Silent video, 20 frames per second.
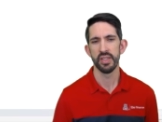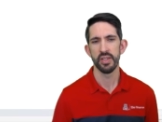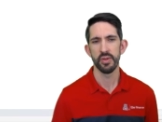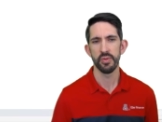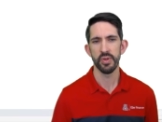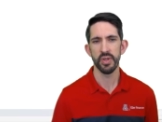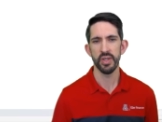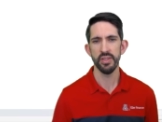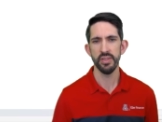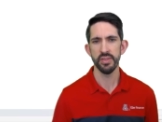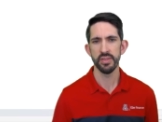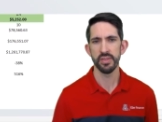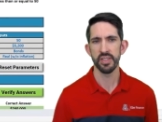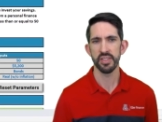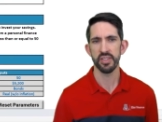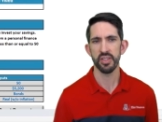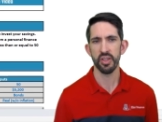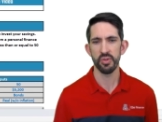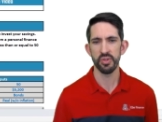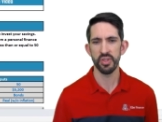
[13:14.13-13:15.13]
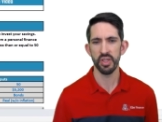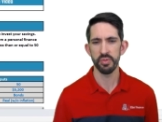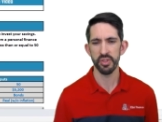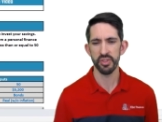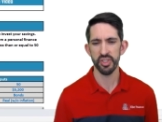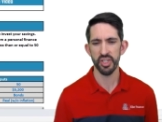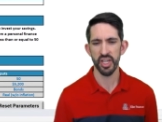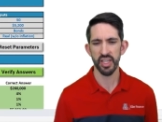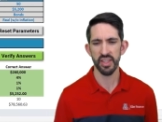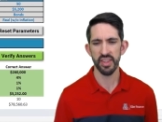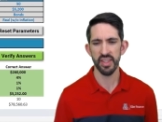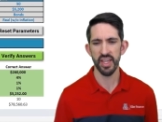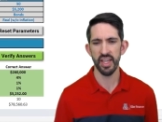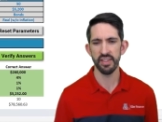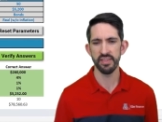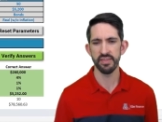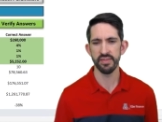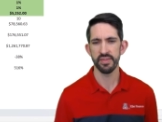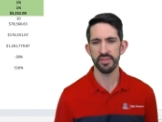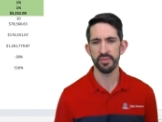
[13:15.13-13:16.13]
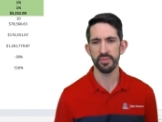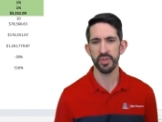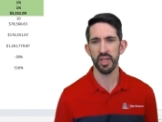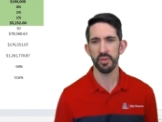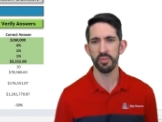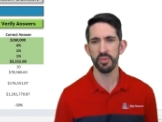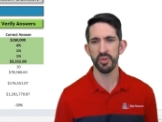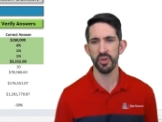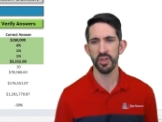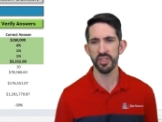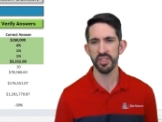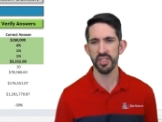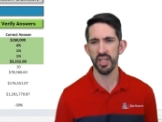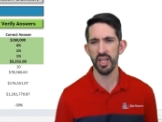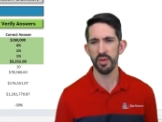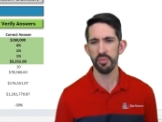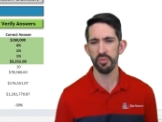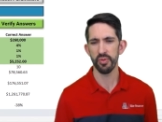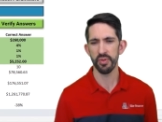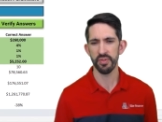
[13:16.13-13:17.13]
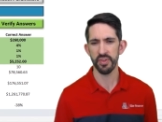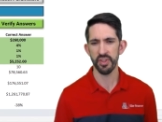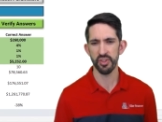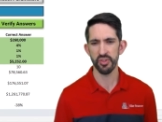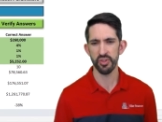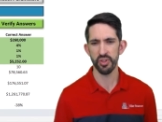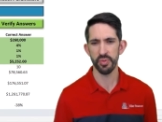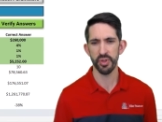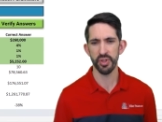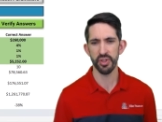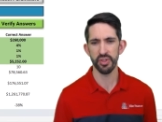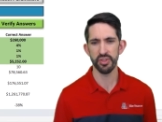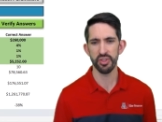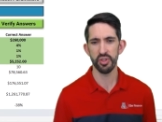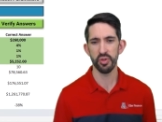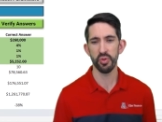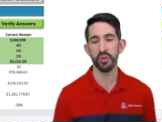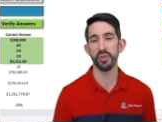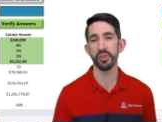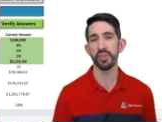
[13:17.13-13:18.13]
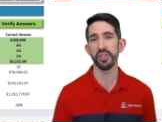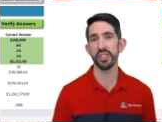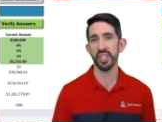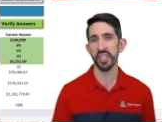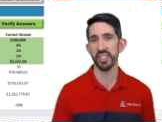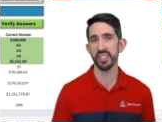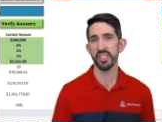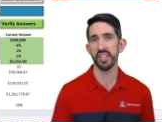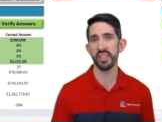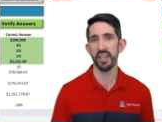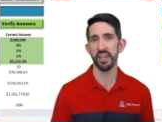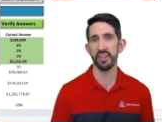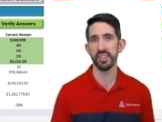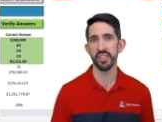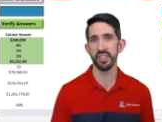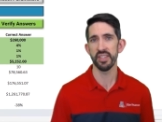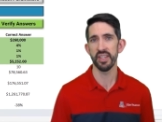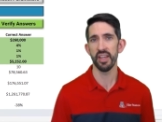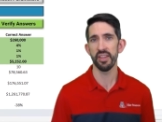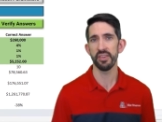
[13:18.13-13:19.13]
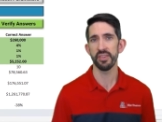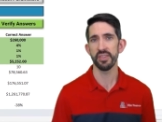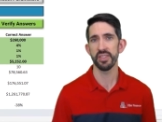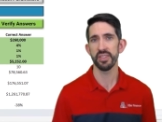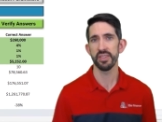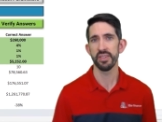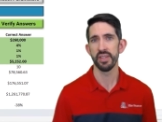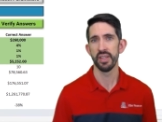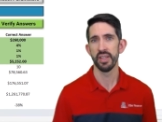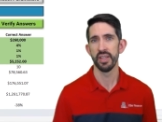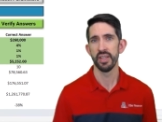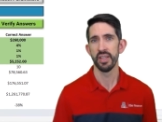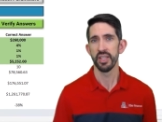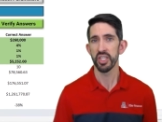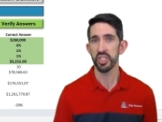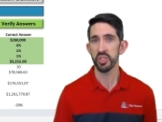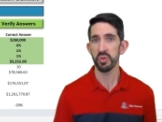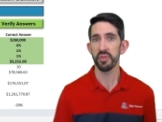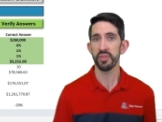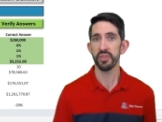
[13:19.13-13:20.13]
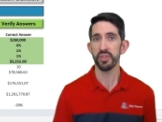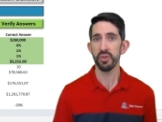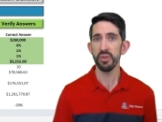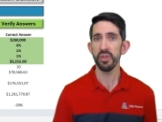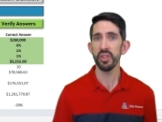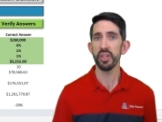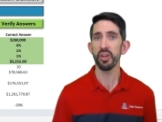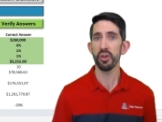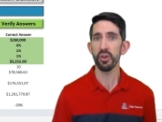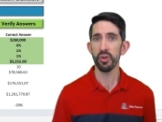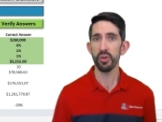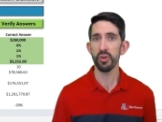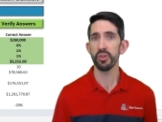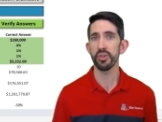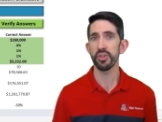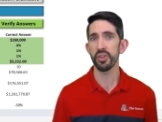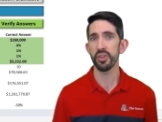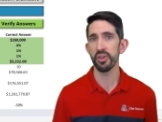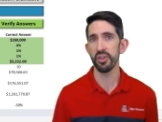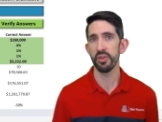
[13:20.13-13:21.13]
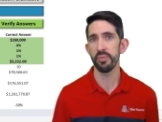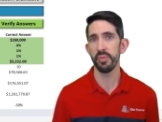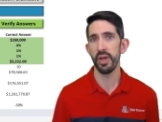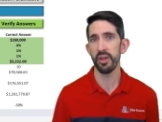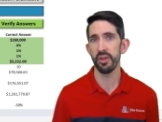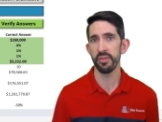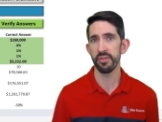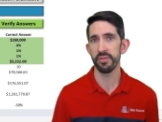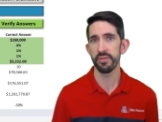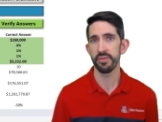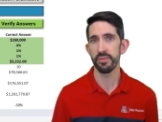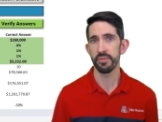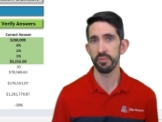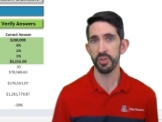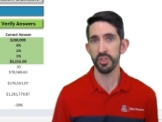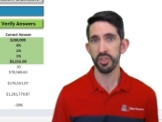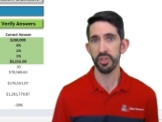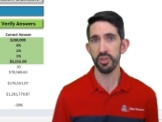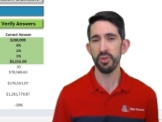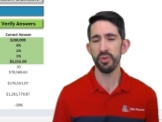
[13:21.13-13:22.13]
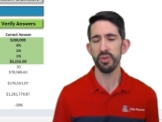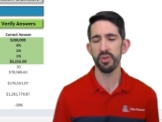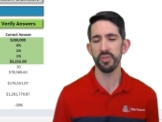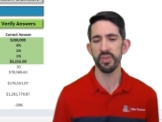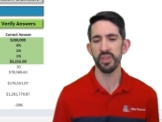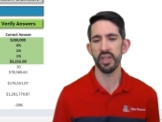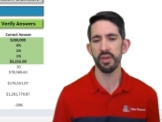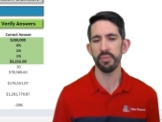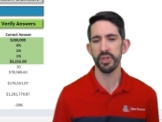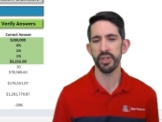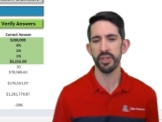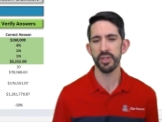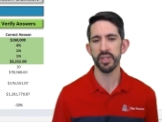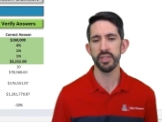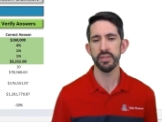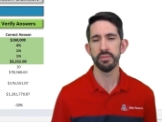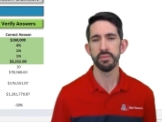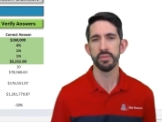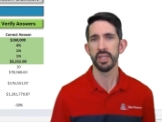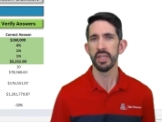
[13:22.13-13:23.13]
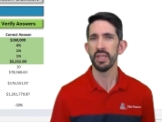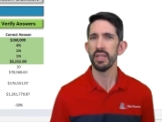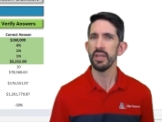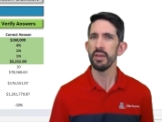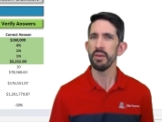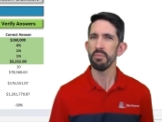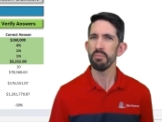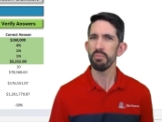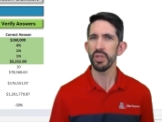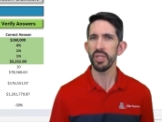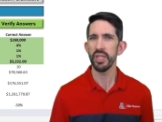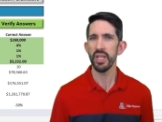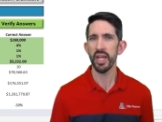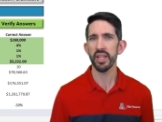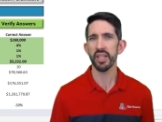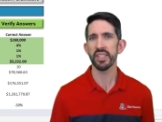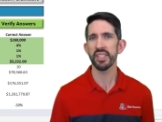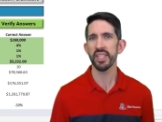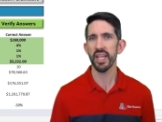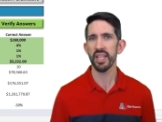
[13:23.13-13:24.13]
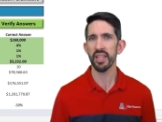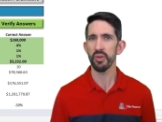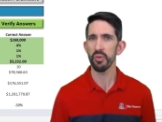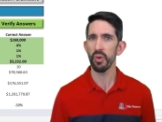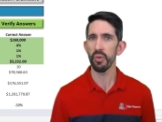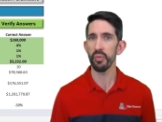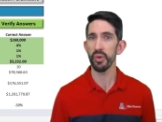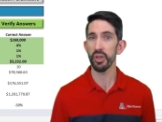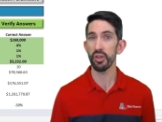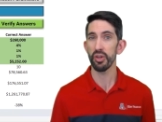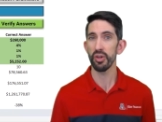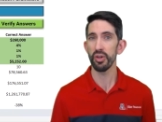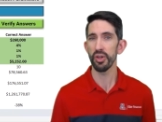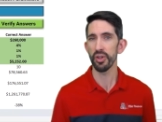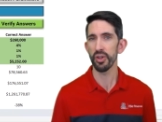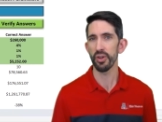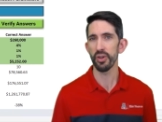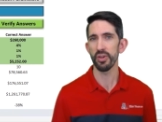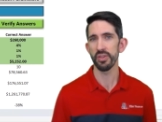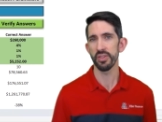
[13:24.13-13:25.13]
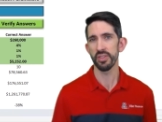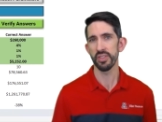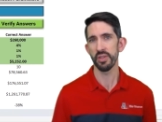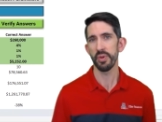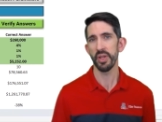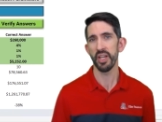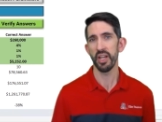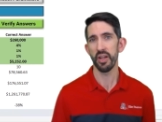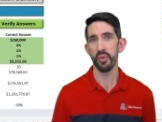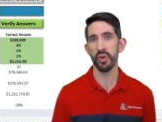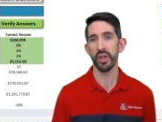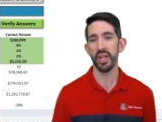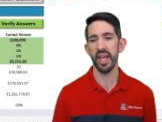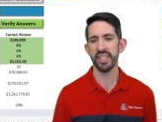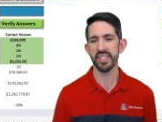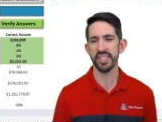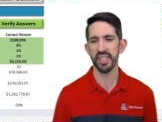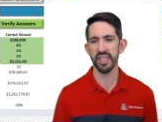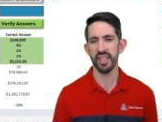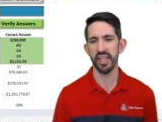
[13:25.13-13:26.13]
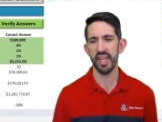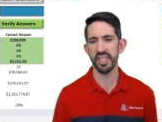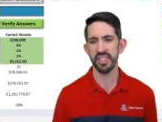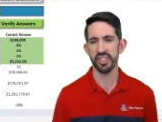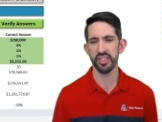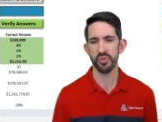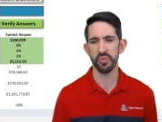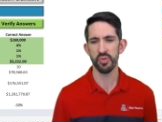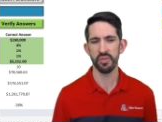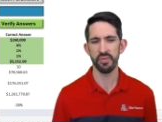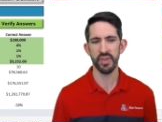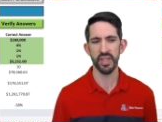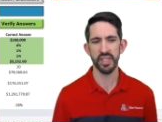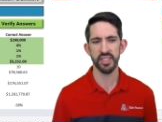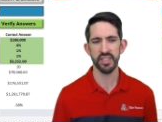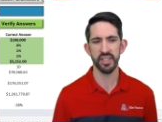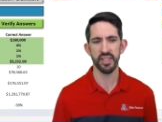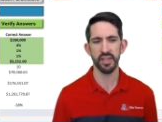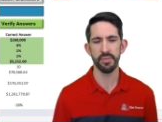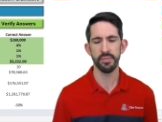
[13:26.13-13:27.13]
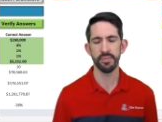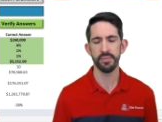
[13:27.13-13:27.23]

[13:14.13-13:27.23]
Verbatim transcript: Well, let's go double check that. If we come to our top, we've contributed $260,000. So we've certainly earned a good amount of return over that period, but not exactly what we could earn depending on what asset classes we're investing in.